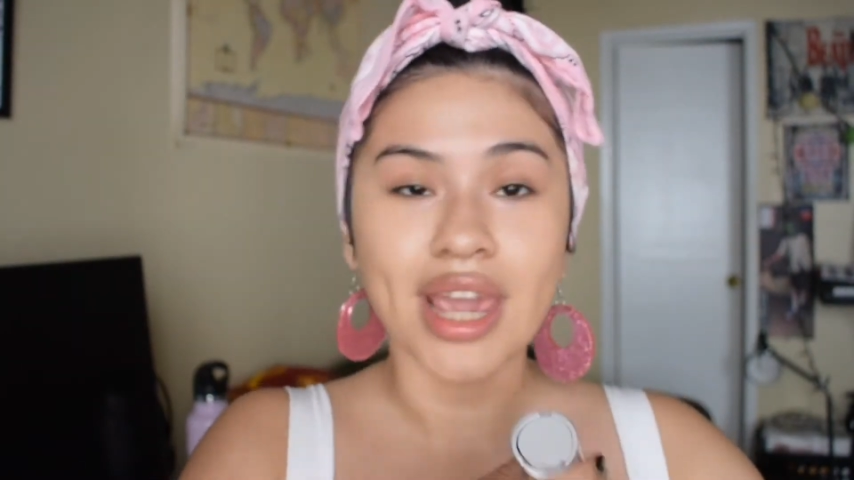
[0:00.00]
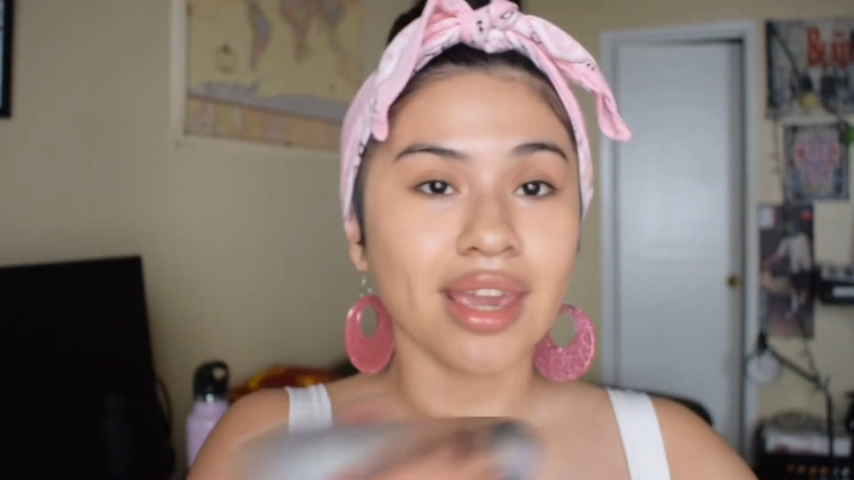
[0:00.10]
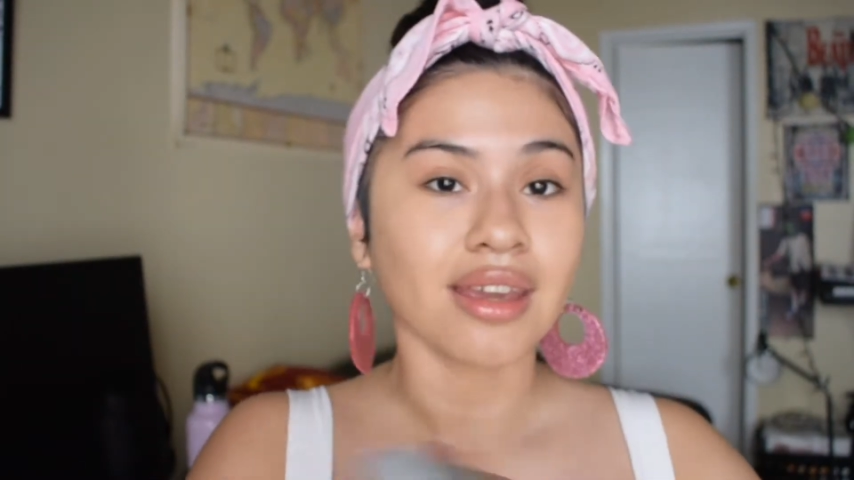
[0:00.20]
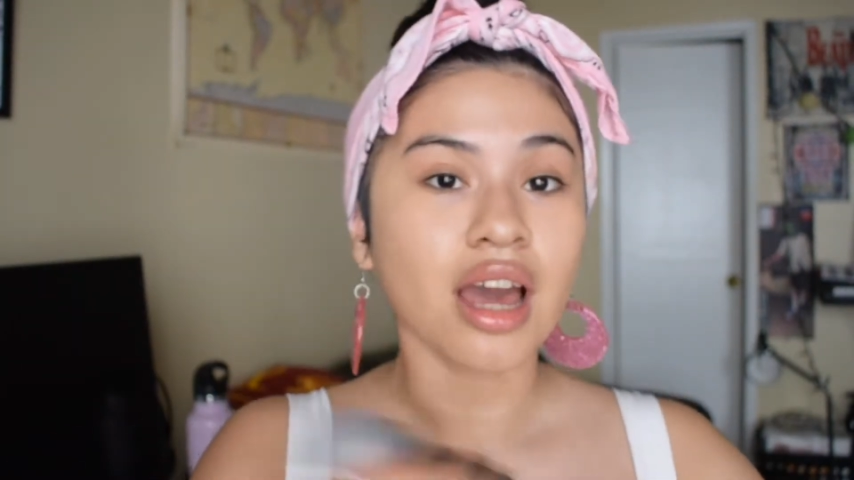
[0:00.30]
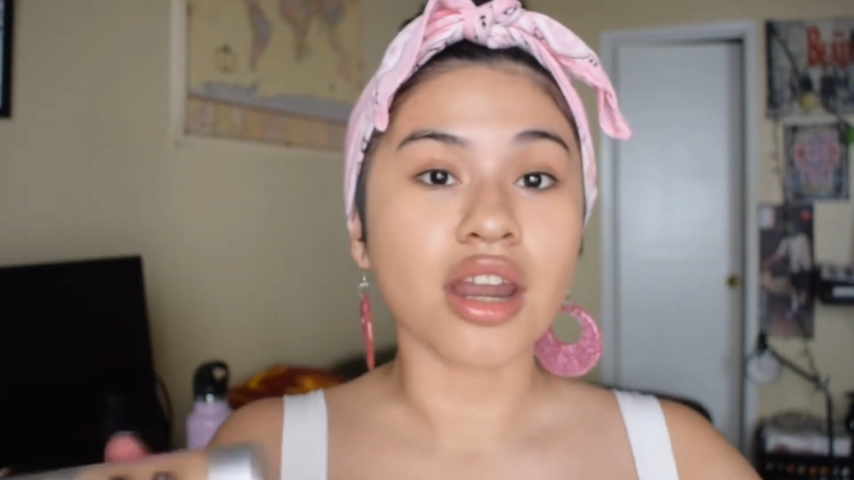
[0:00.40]

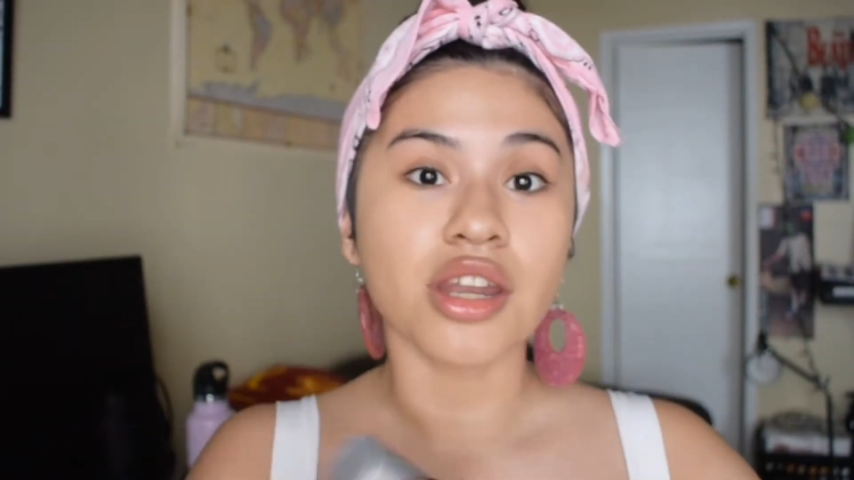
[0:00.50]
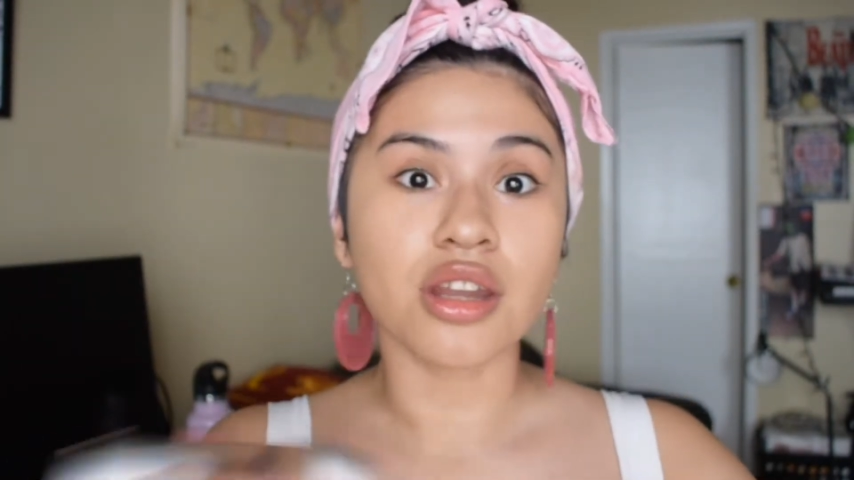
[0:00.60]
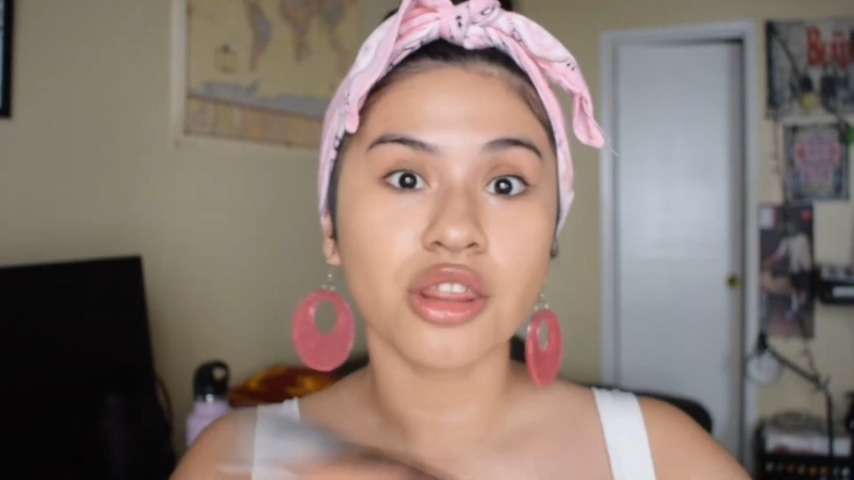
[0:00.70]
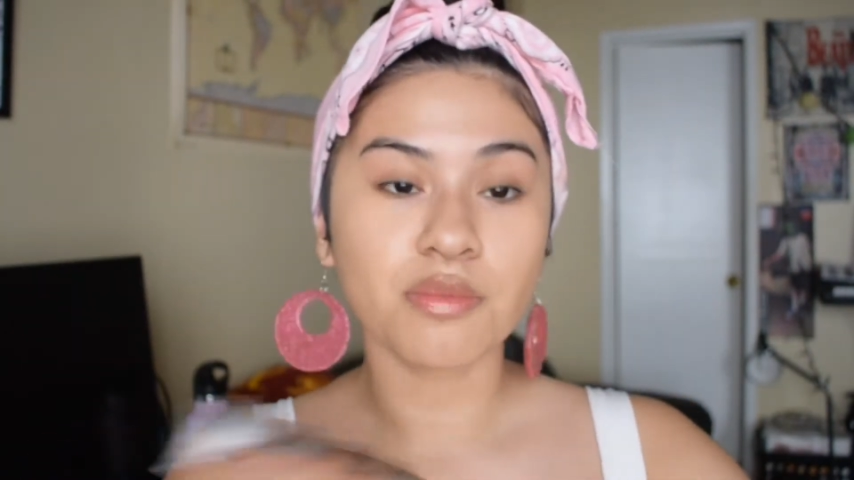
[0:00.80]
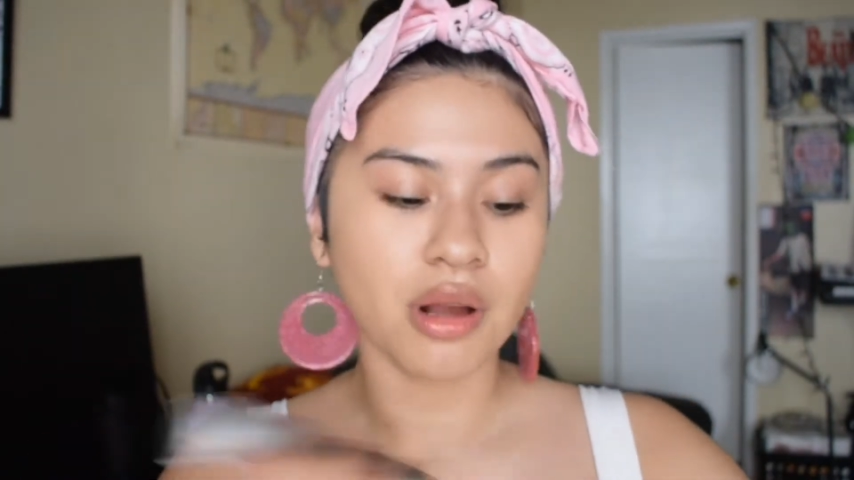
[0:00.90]

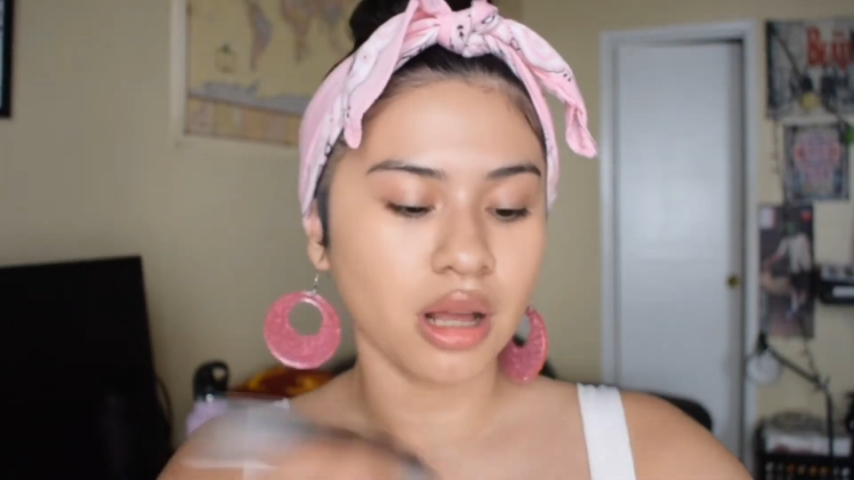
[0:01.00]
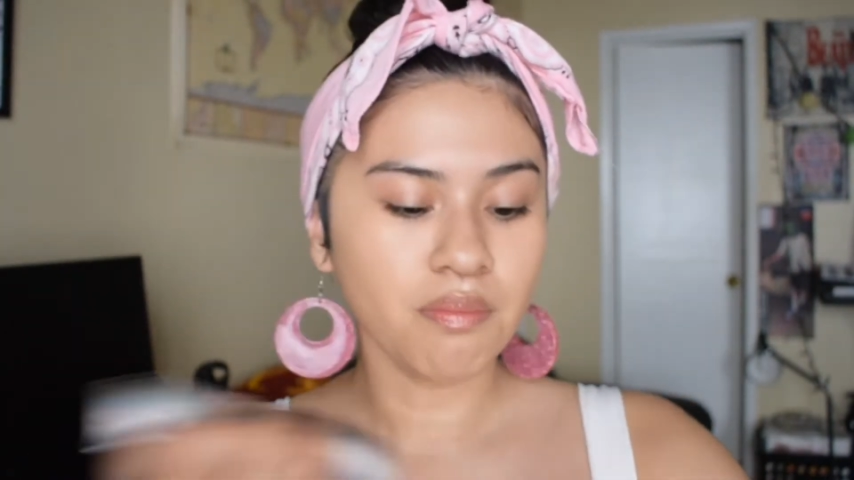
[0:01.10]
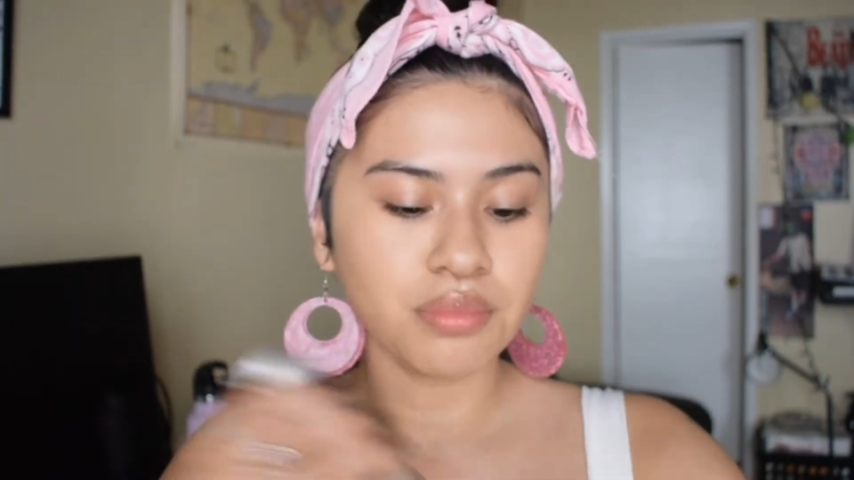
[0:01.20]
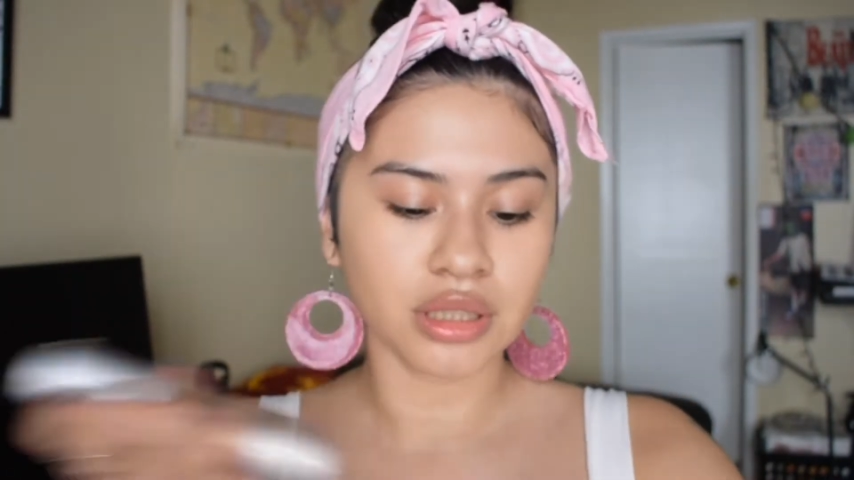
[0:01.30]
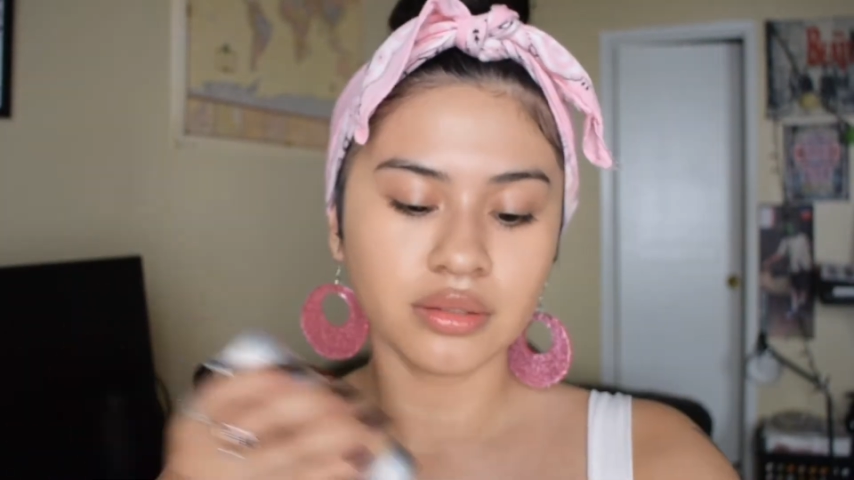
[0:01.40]
another pump.